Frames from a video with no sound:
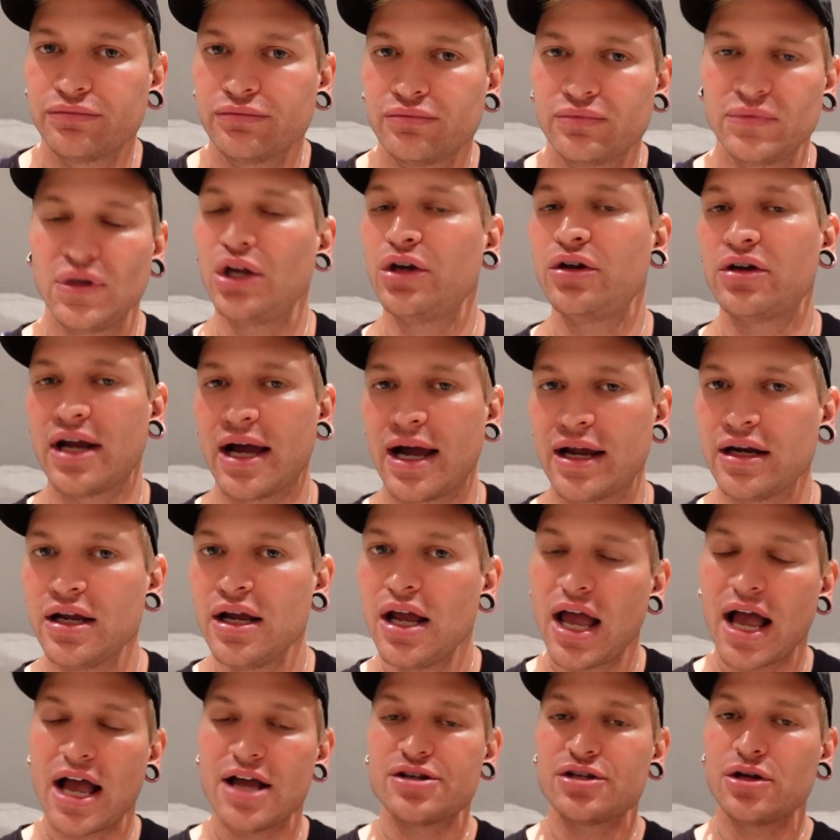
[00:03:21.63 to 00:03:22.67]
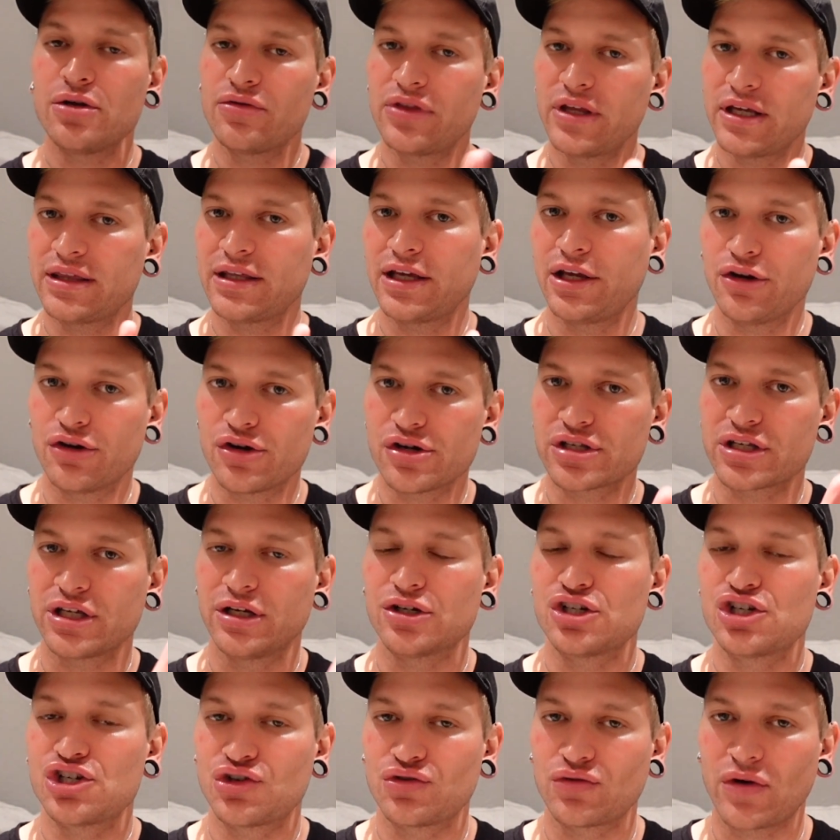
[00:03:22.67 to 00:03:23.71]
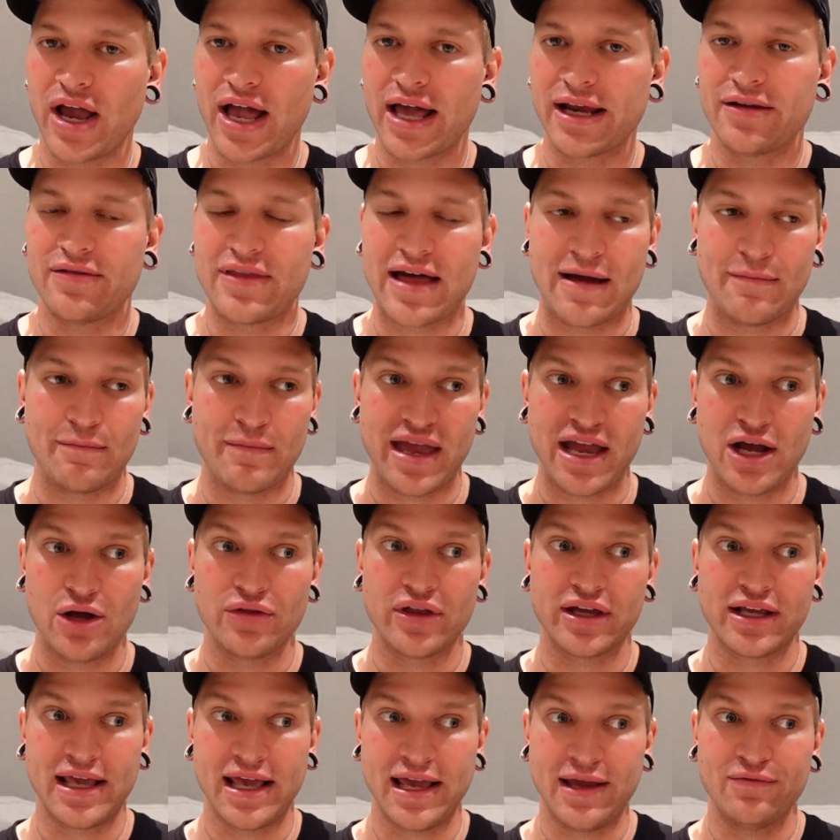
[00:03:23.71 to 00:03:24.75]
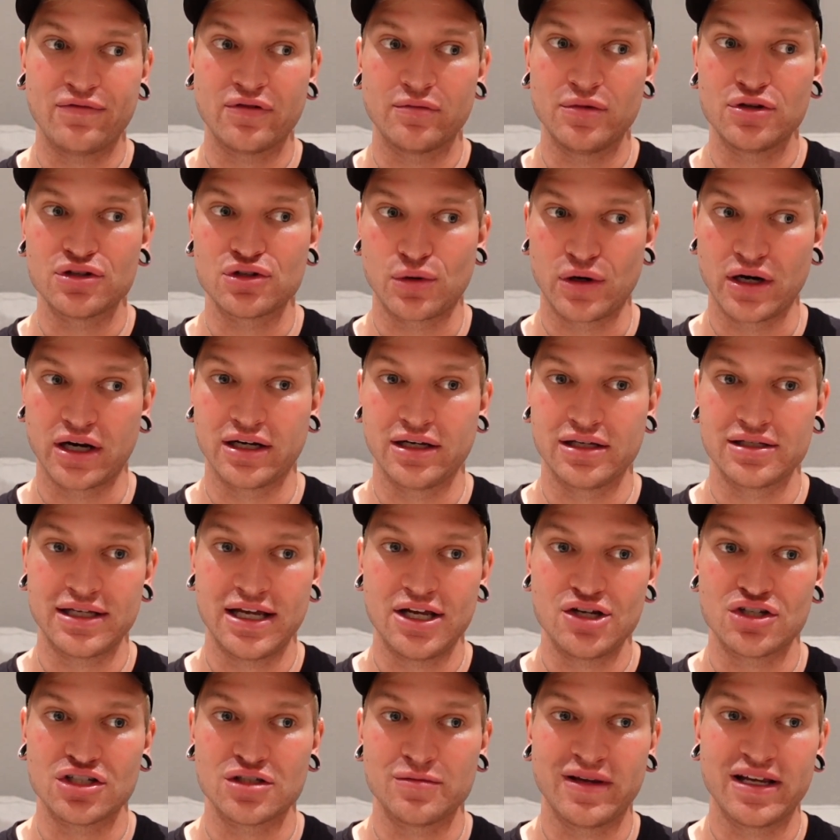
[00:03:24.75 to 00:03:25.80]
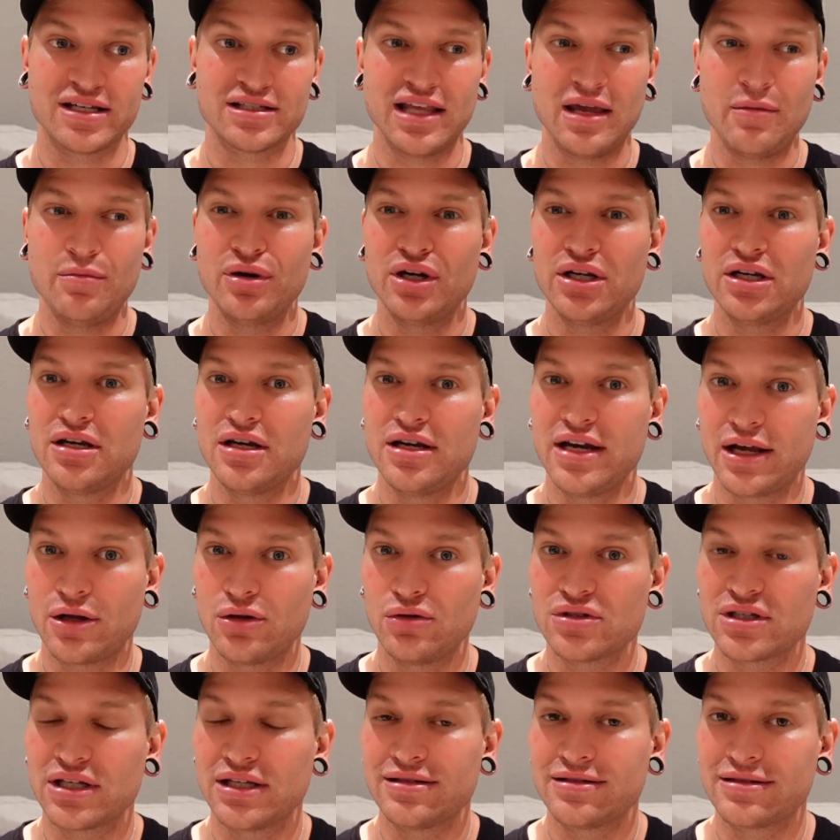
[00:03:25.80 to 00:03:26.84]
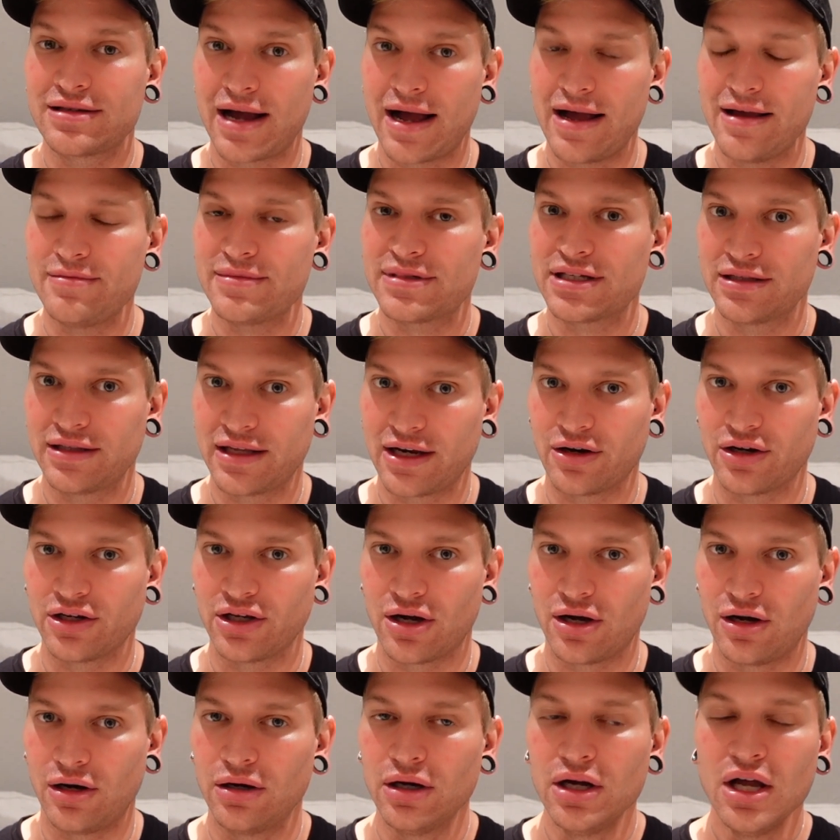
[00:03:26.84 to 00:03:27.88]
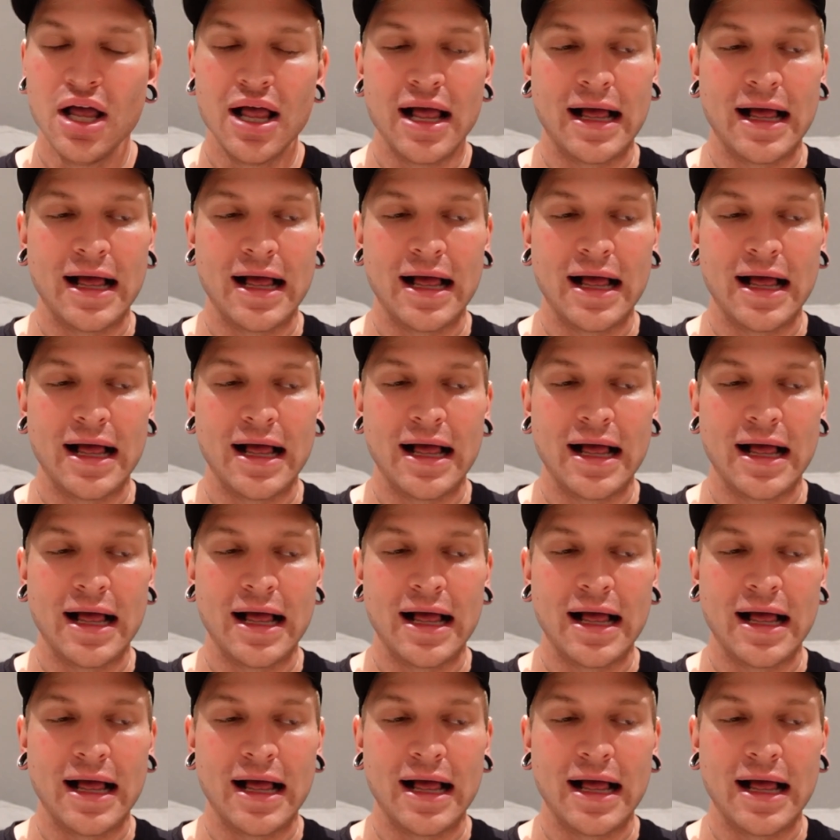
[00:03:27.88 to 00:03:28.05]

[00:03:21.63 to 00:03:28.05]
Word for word: No, you're not. And don't think that you're just going to shred that mail that came from those organizations because they put nickels and dimes in there, y'all.